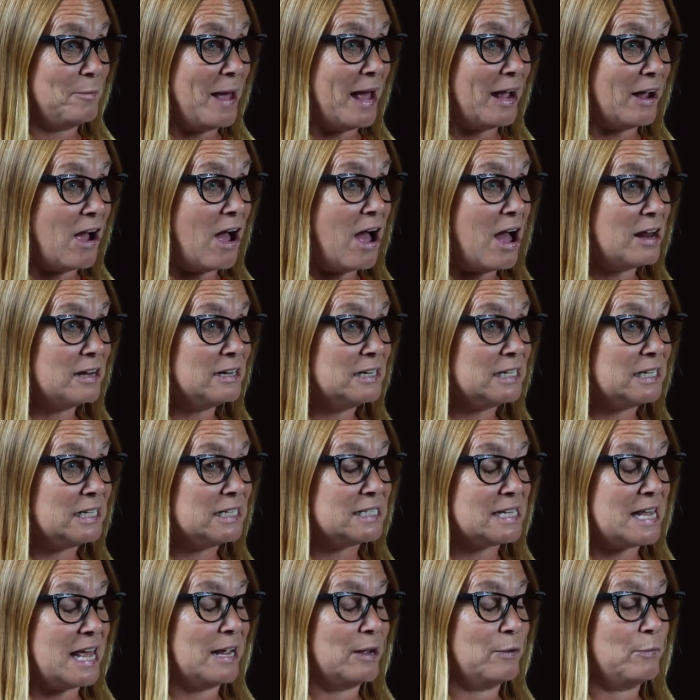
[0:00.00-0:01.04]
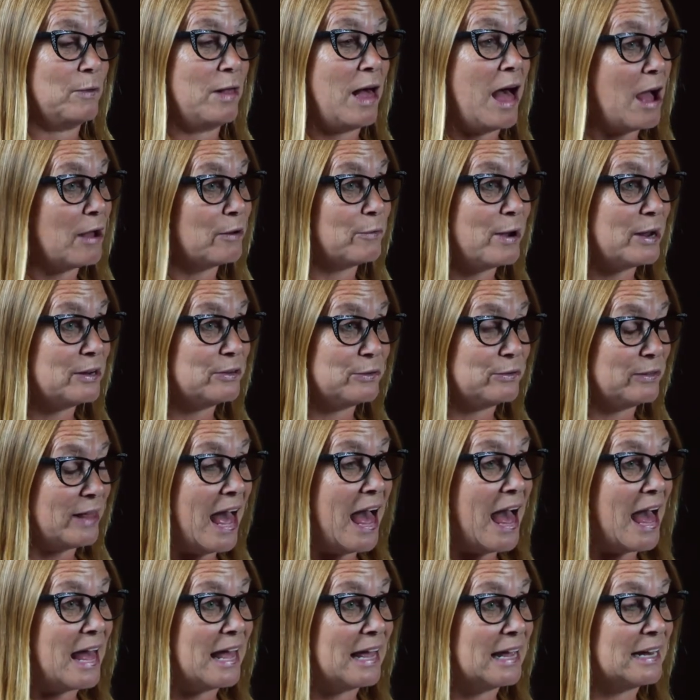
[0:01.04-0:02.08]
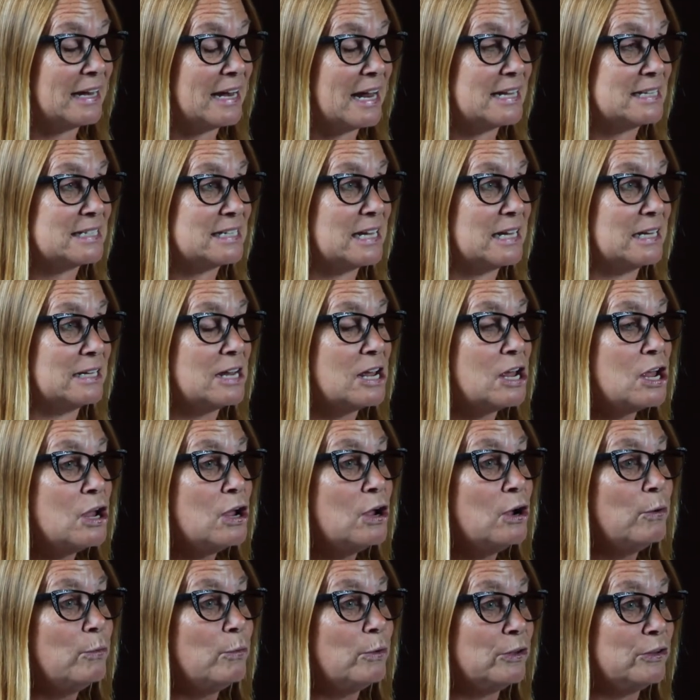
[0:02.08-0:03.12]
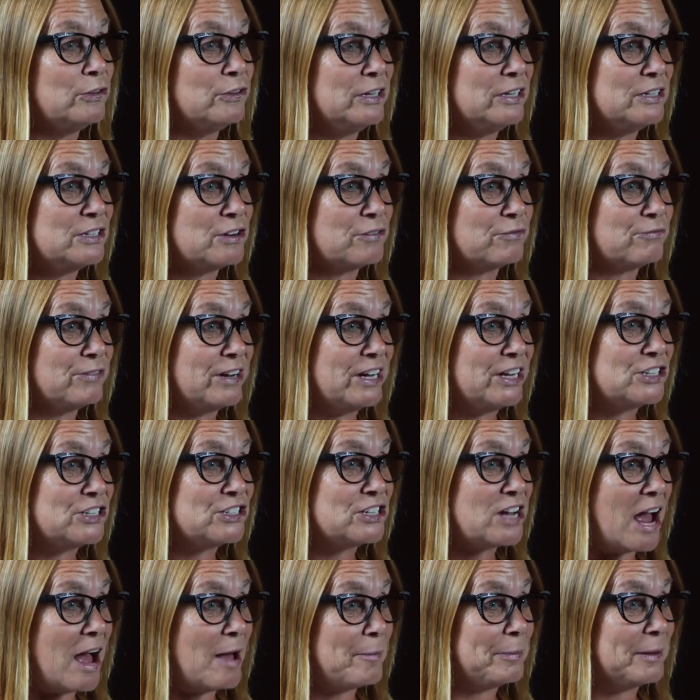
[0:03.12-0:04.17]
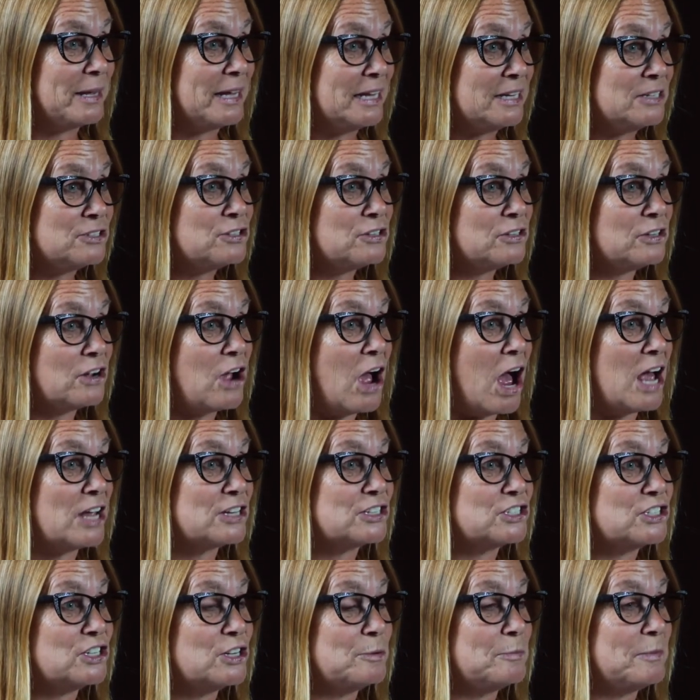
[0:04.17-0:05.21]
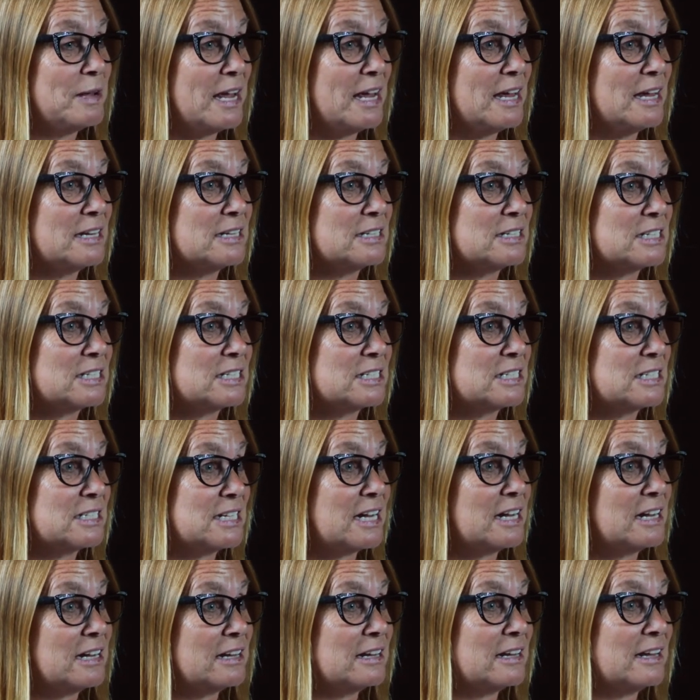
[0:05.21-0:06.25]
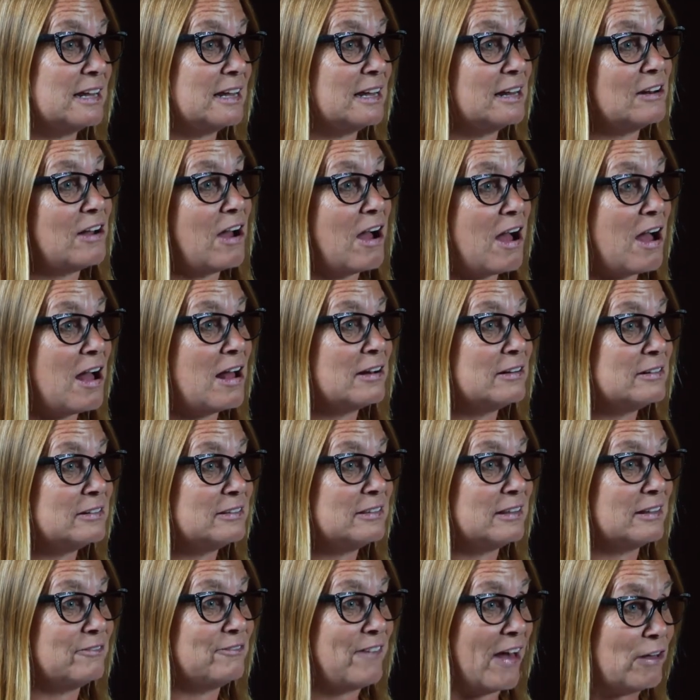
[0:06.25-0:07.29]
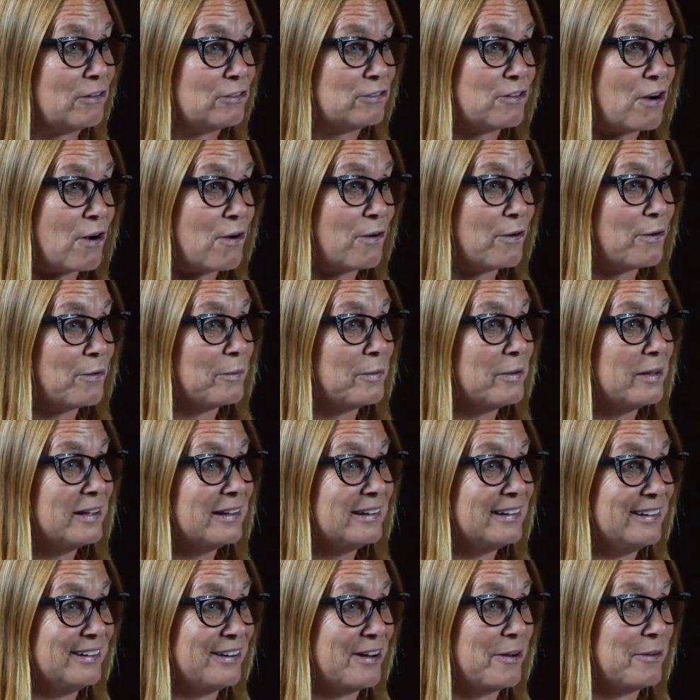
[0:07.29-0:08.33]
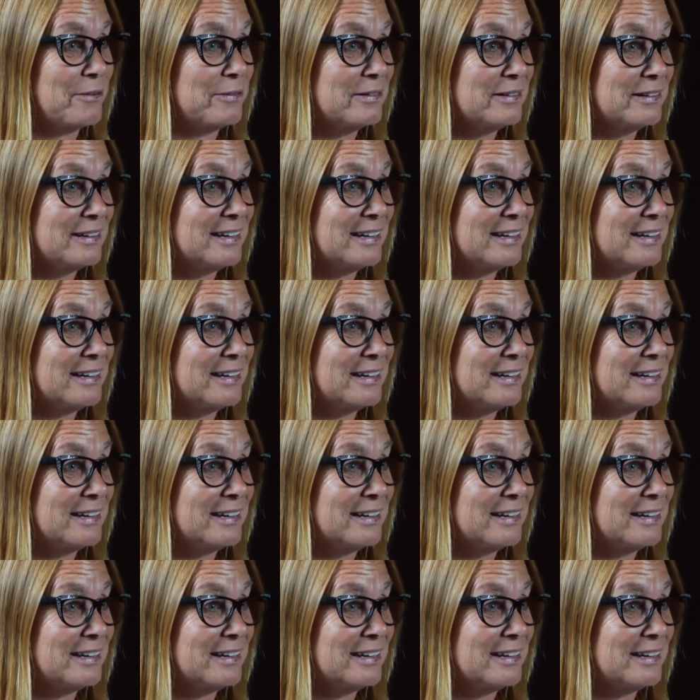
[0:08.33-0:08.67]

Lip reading: back on, and he's like, "Well, how do I do that?" And I said, "Well, you need to reach up into the costume and stick it on the Velcro, you know,